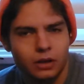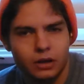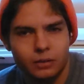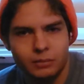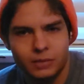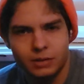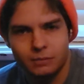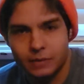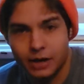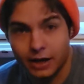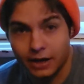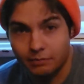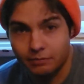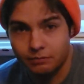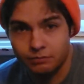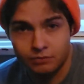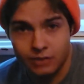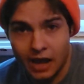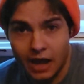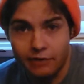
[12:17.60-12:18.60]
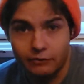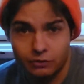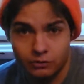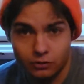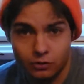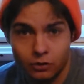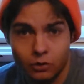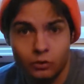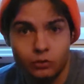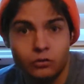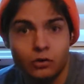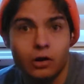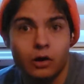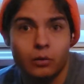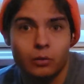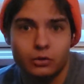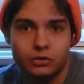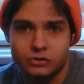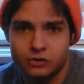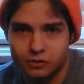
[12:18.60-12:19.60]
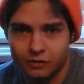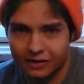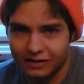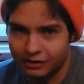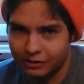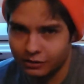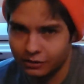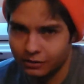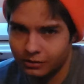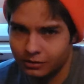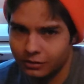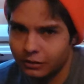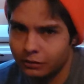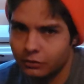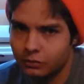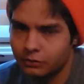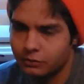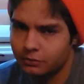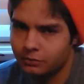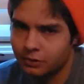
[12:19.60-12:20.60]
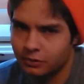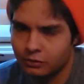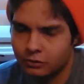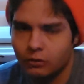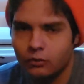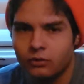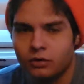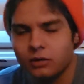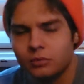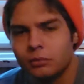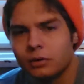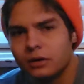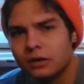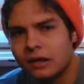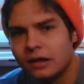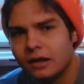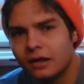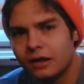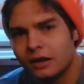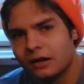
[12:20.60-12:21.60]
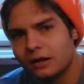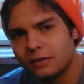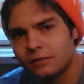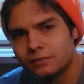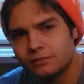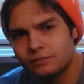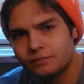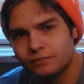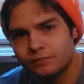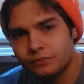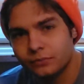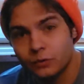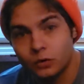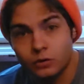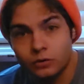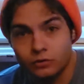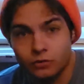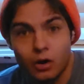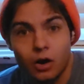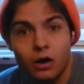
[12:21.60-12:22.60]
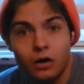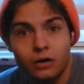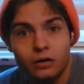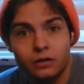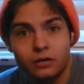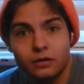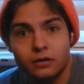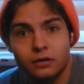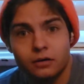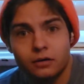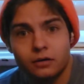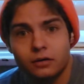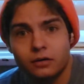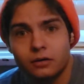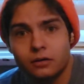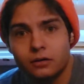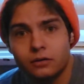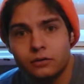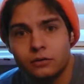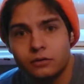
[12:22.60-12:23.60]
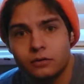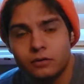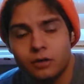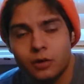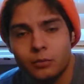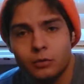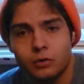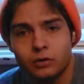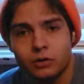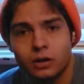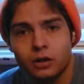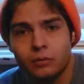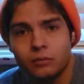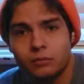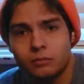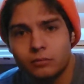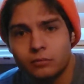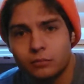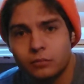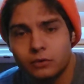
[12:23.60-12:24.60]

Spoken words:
I mean, I haven't heard you talk, which is a little concerning, but you can talk. You can tell me your name.